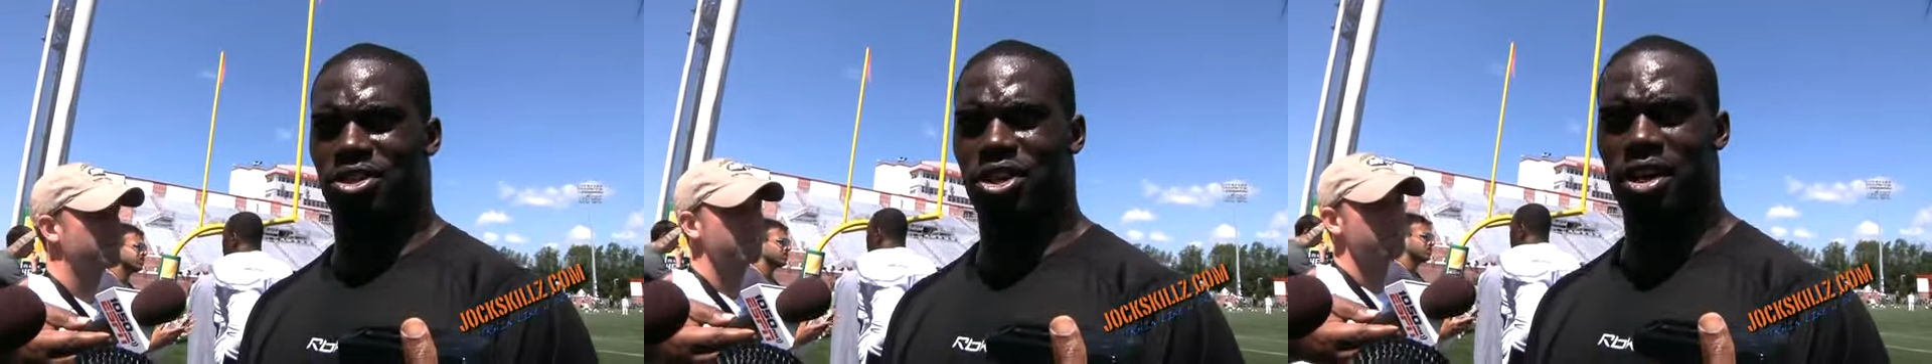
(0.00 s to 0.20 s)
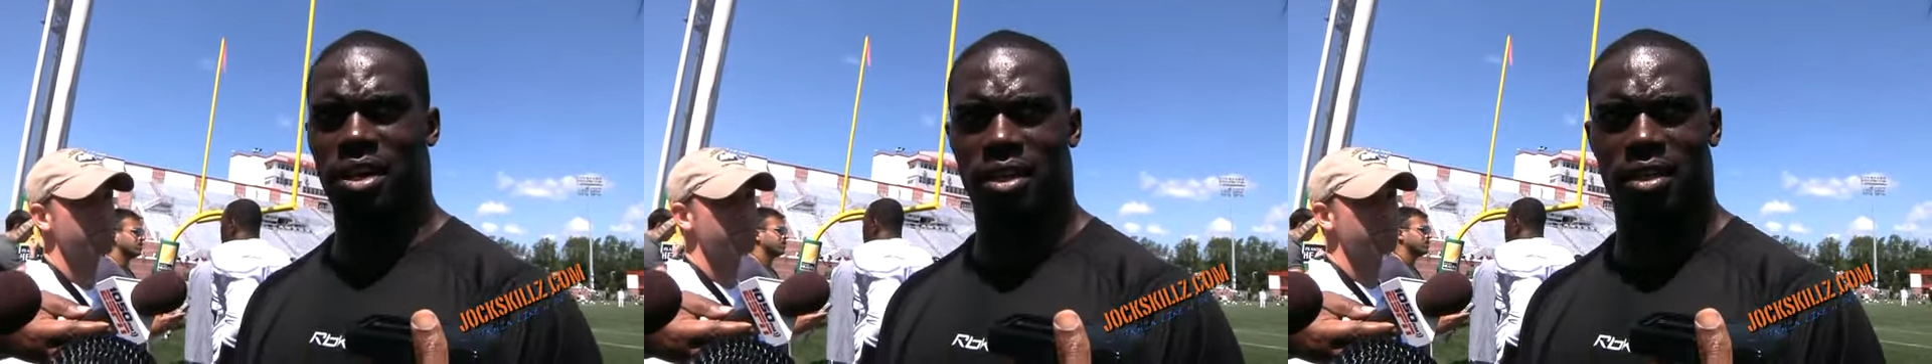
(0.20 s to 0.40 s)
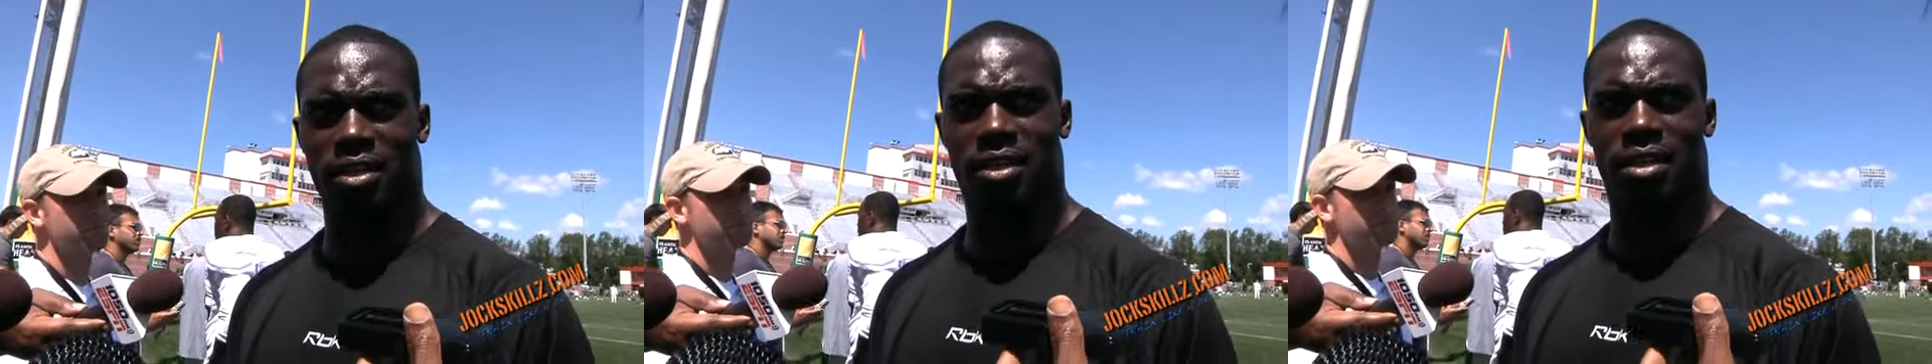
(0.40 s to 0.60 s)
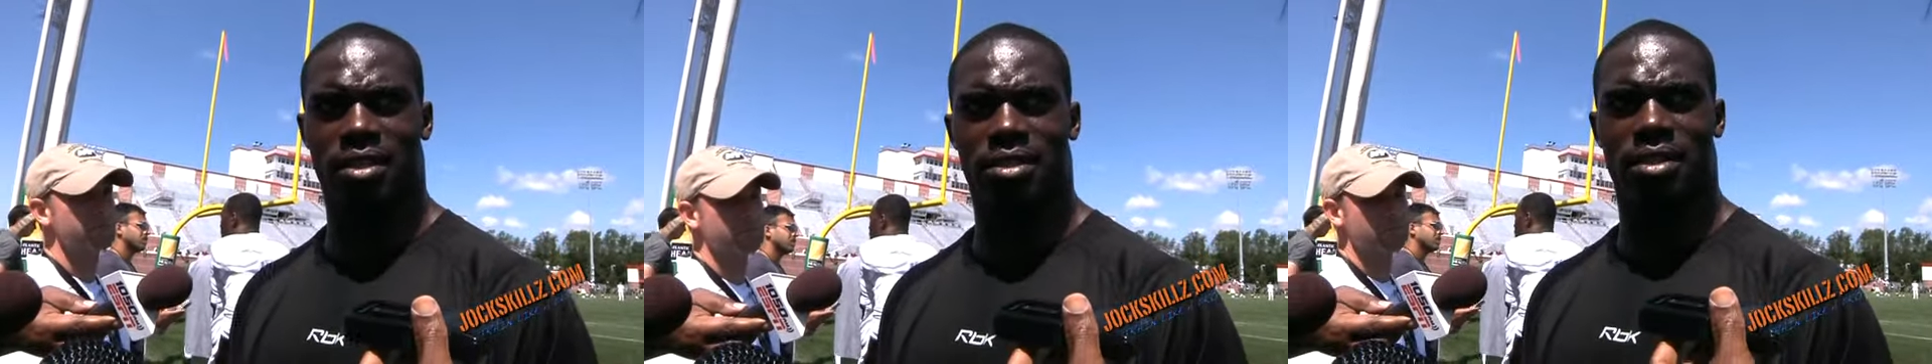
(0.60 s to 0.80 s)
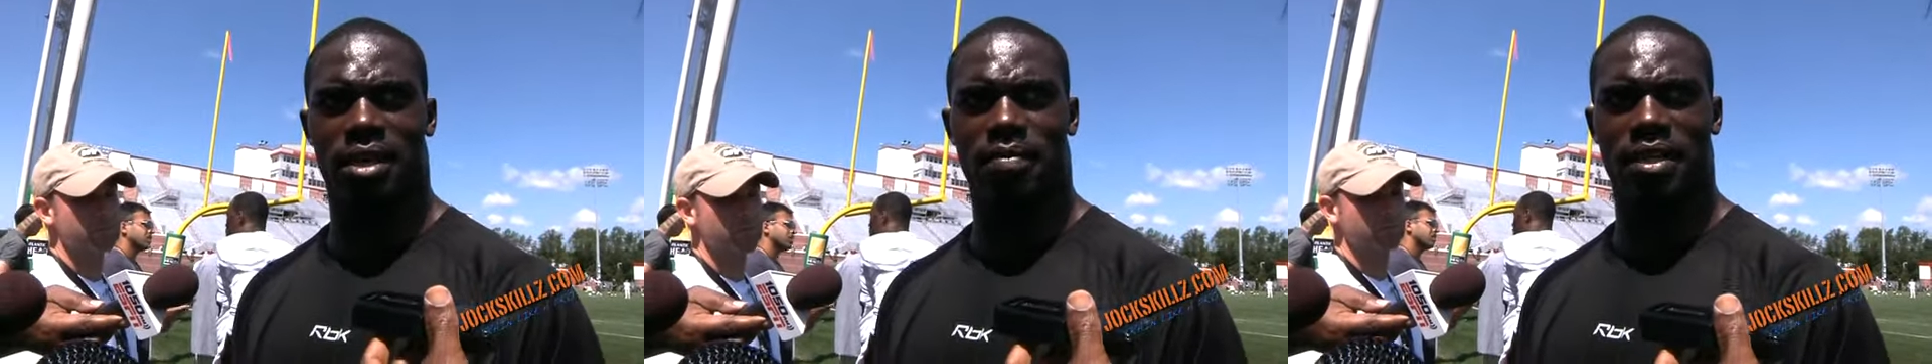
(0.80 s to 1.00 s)
good.
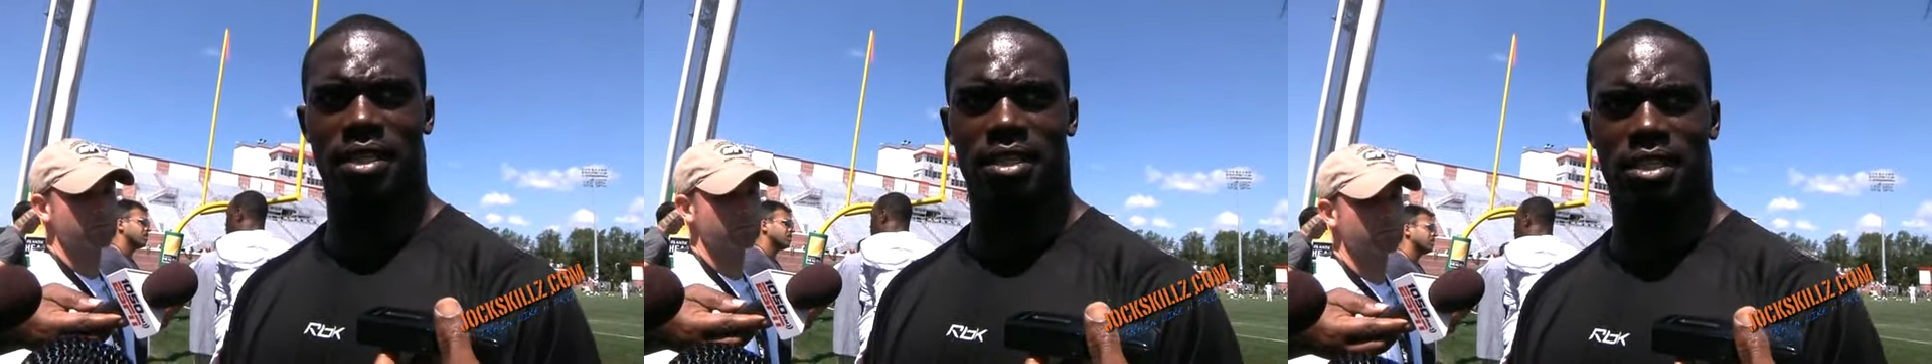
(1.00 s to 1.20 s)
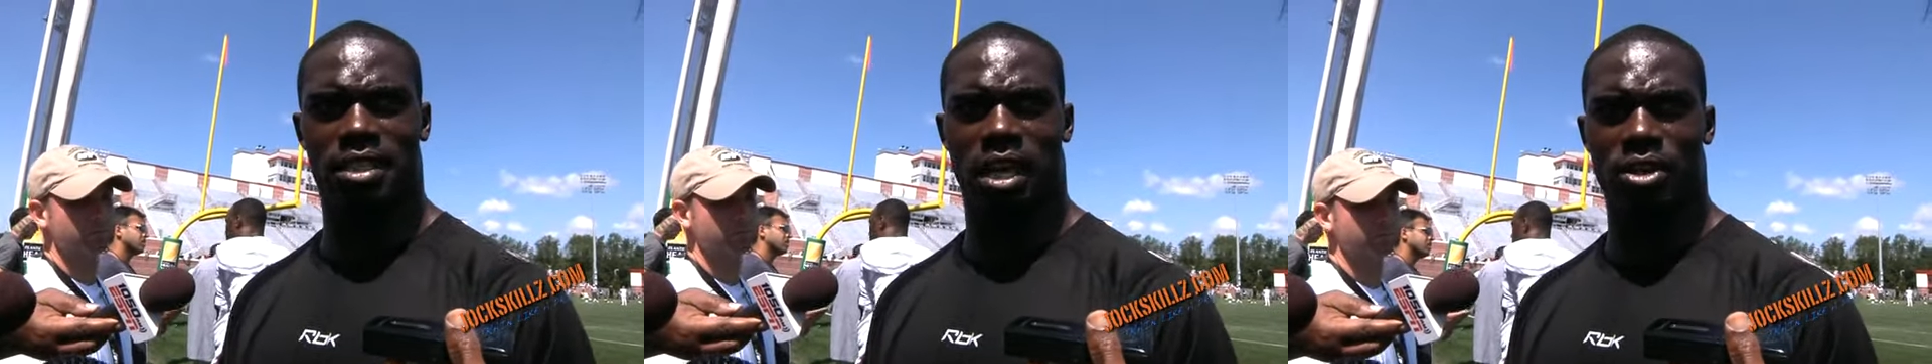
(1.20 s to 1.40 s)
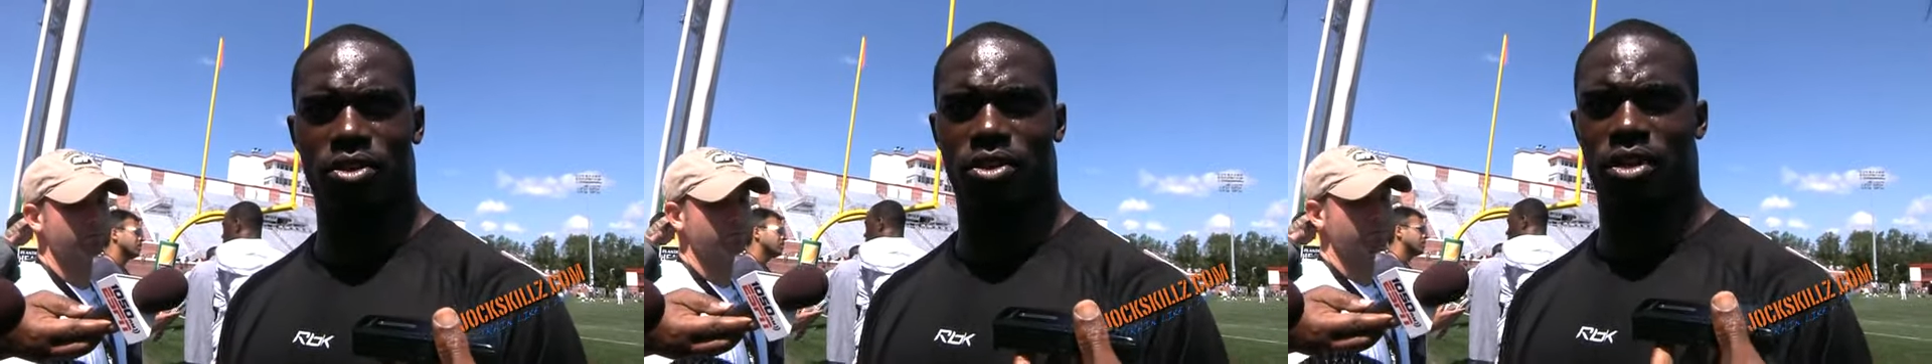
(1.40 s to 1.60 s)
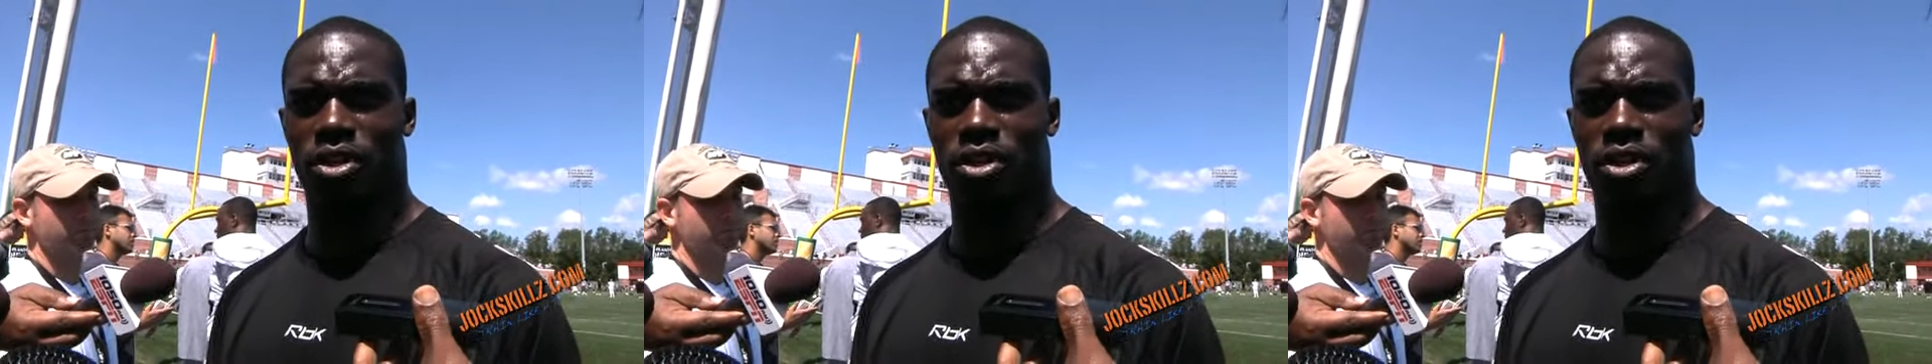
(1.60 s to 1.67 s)
Because, I mean, this is how you're